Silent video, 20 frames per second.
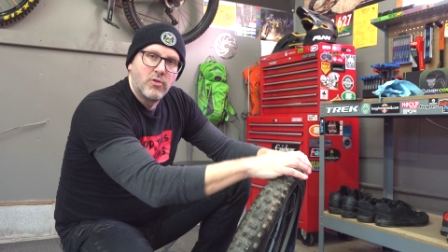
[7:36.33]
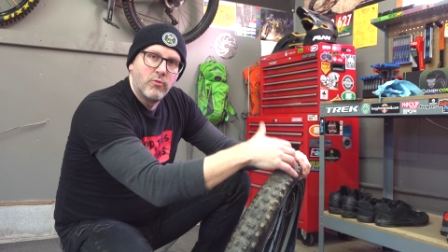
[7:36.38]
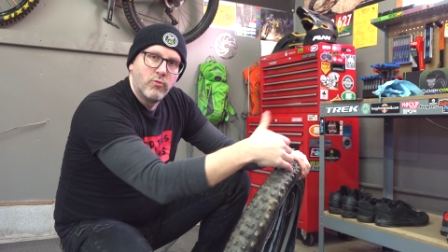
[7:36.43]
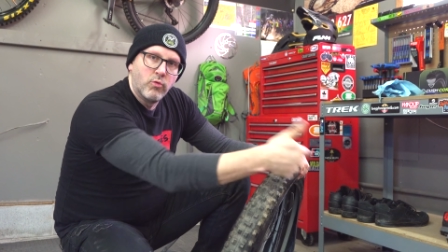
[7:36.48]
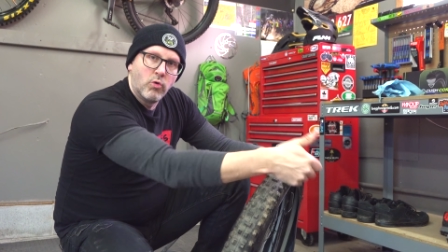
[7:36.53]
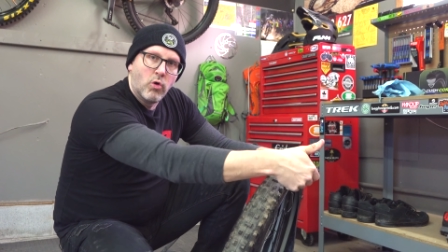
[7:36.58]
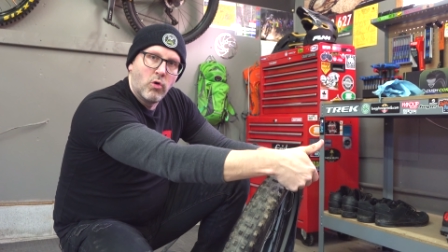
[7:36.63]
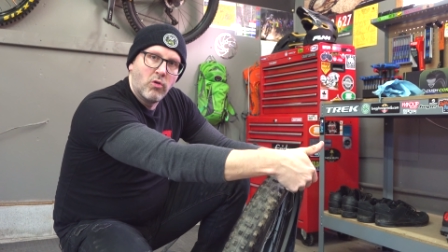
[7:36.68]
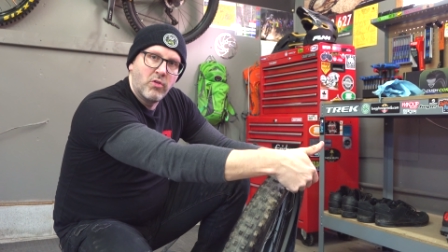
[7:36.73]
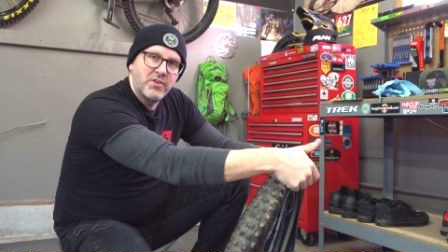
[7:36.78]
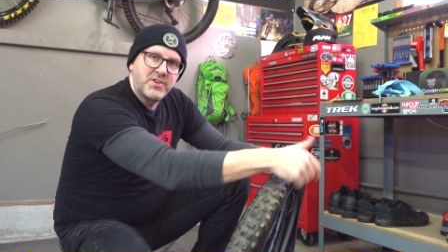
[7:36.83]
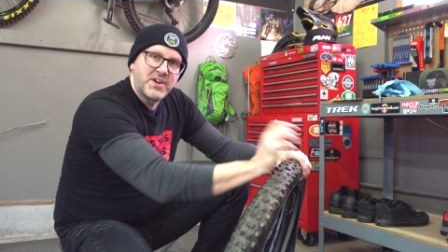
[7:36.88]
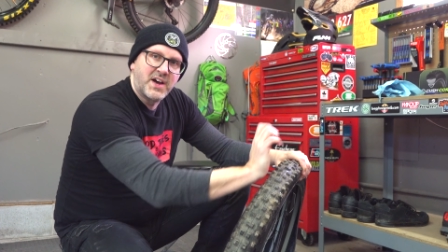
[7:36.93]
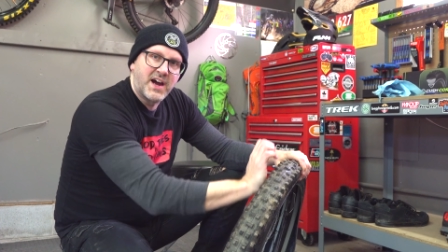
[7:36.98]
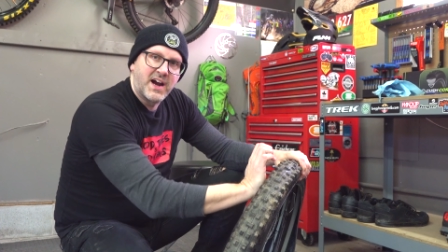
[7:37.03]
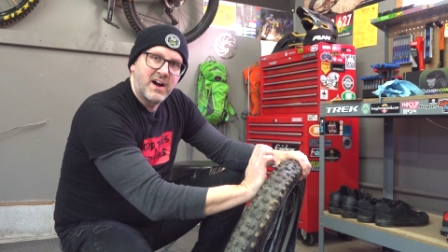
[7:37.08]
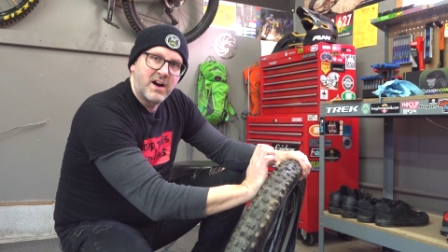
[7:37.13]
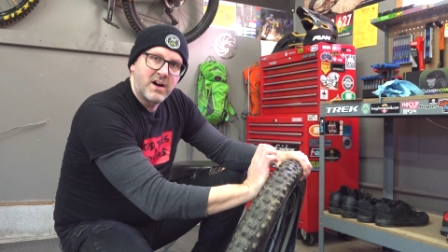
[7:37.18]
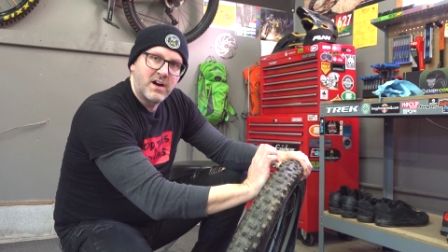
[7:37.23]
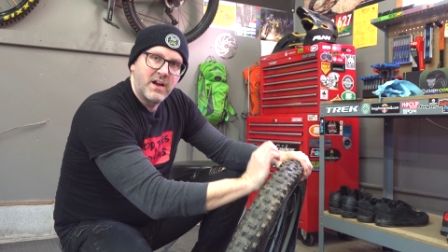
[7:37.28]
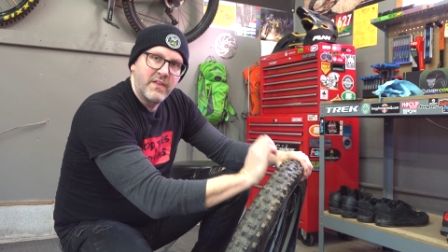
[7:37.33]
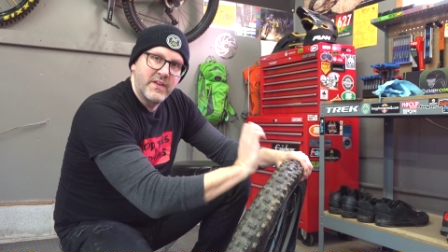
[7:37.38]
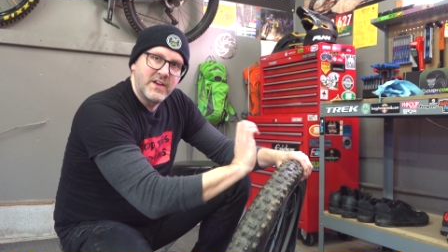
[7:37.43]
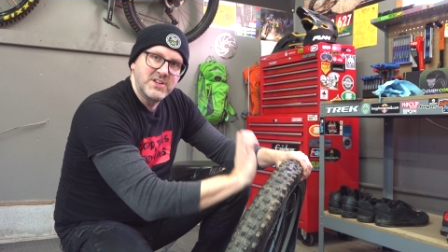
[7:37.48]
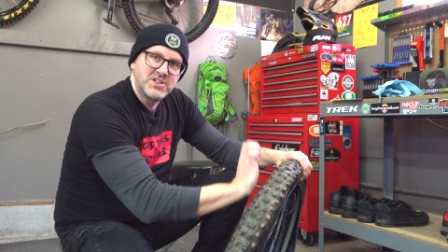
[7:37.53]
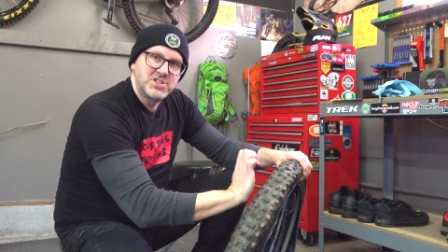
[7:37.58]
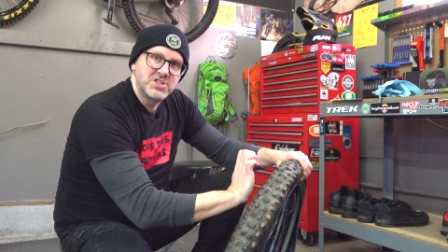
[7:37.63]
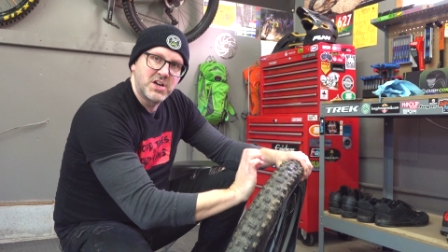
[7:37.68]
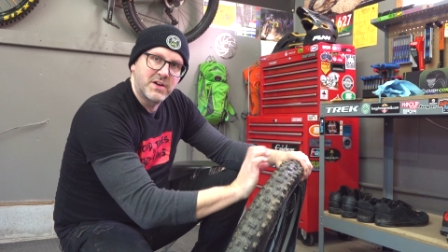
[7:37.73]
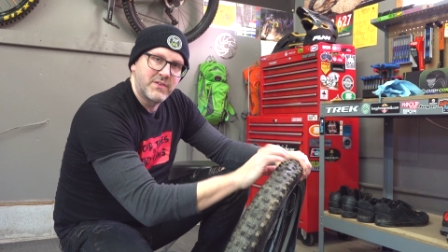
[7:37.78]
roll the tire and
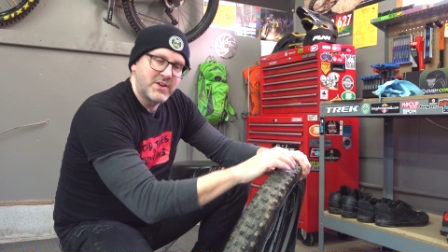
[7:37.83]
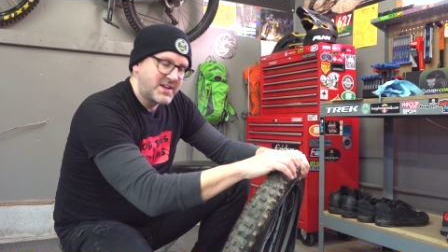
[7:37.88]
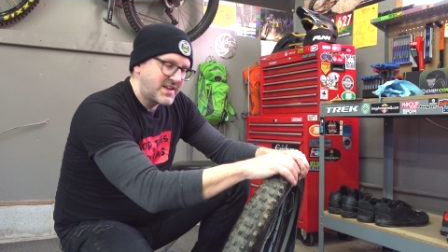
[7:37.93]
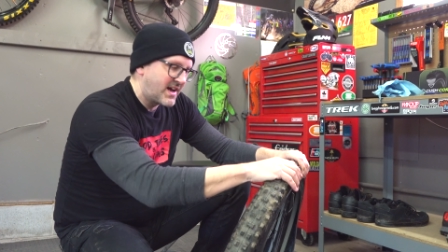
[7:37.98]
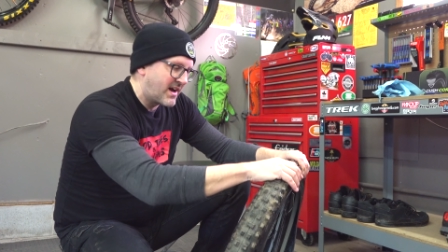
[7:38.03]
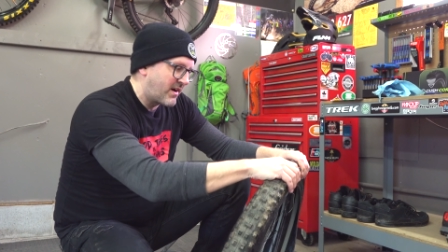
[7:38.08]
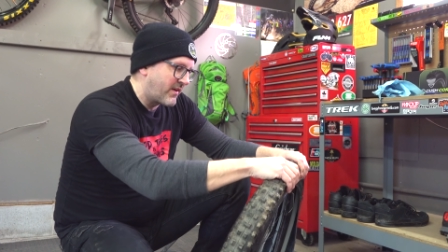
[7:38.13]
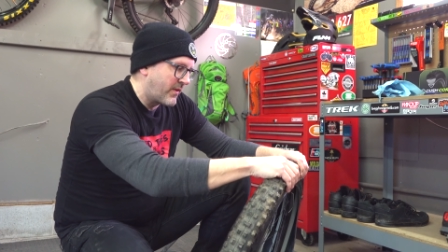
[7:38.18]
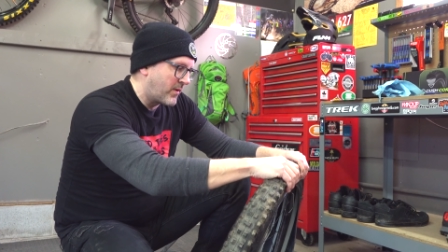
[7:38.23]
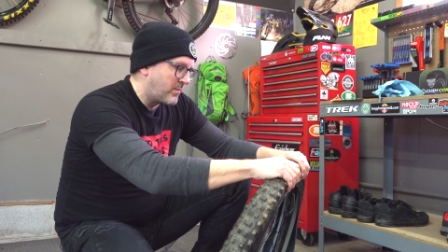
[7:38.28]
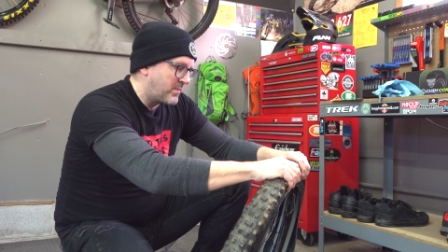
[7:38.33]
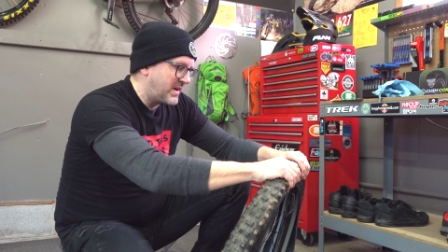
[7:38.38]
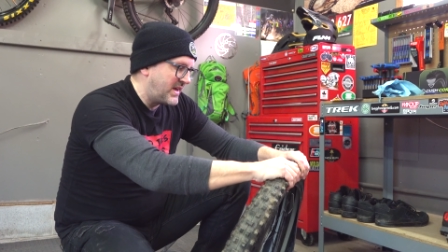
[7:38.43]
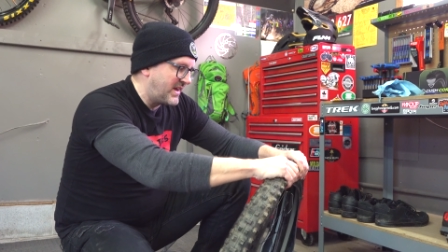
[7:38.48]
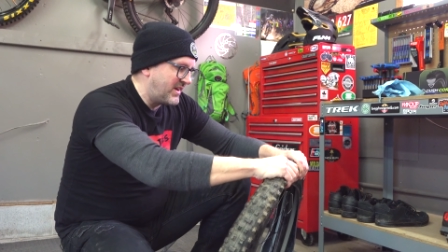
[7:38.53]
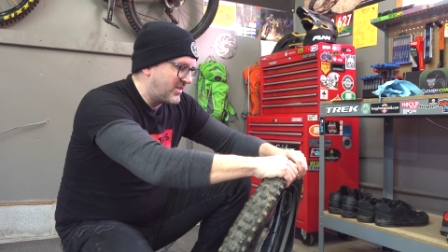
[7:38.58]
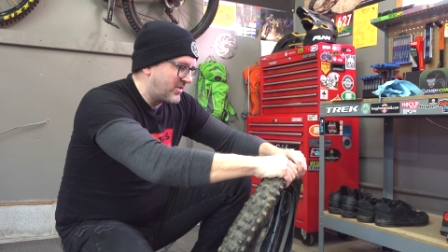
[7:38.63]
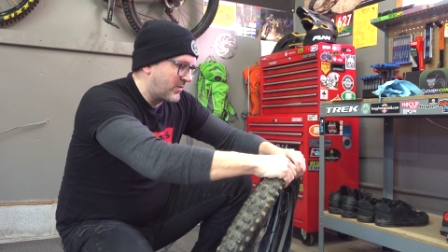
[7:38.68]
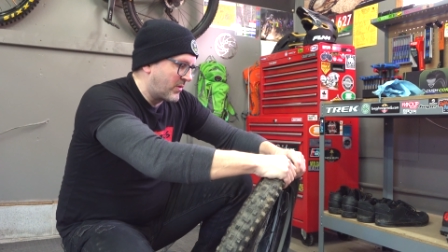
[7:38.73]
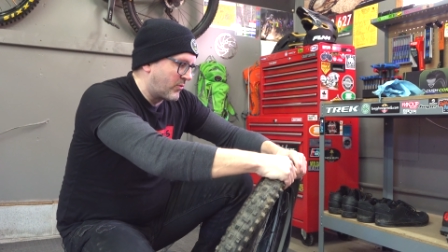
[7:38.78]
then shove it down in the beads.